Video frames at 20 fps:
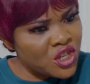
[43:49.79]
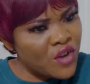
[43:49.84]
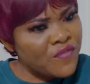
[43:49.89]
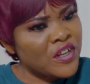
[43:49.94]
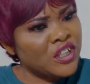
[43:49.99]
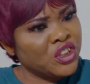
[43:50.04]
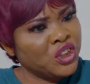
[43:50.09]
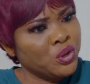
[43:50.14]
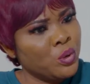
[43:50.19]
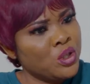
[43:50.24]
is
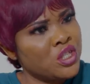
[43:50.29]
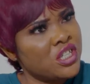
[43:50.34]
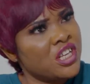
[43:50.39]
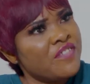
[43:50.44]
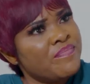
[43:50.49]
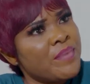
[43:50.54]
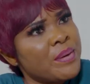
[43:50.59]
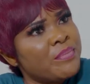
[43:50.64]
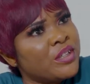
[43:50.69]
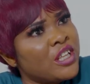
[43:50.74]
obvious she wants to
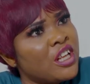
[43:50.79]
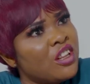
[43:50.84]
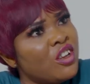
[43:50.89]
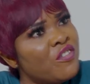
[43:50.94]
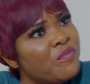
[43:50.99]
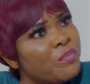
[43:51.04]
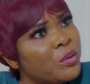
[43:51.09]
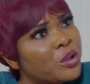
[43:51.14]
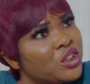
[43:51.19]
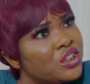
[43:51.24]
give my brother a
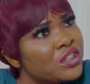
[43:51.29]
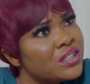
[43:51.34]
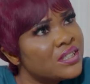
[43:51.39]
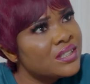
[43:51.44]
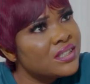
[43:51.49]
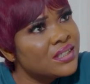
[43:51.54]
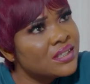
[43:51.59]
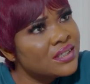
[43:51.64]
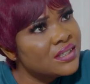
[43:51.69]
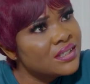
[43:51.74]
love potion.
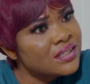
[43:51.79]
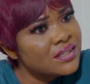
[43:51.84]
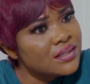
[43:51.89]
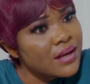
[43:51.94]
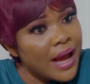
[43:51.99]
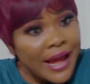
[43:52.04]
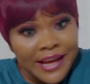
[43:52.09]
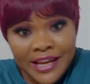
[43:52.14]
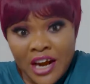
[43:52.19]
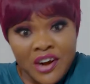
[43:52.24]

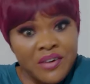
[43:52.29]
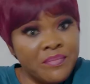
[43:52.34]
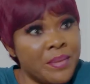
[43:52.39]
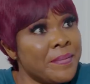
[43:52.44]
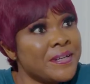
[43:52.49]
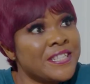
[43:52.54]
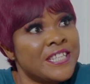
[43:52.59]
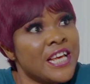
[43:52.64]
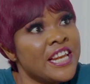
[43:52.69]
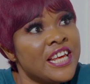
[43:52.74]
I can't
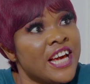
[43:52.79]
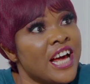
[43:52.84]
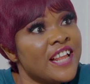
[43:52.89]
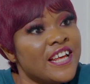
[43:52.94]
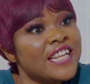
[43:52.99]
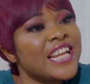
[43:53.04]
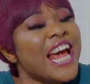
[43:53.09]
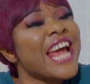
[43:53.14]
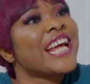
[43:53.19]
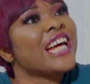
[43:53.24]
remember telling her
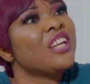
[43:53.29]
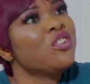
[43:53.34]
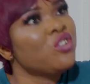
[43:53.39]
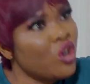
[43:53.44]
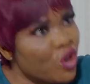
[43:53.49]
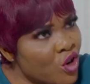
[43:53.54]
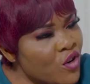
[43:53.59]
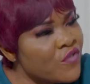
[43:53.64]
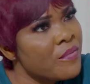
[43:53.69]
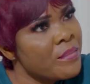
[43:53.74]
that I
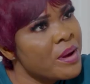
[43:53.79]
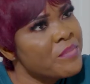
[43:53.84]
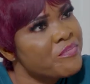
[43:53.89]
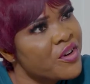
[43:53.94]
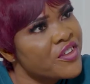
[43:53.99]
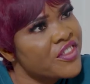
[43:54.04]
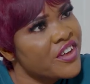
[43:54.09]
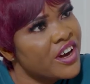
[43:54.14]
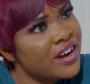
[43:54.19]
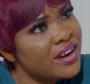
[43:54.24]
cannot cook for my
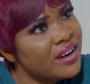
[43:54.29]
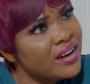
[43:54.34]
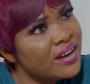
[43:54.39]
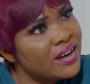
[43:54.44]
brother.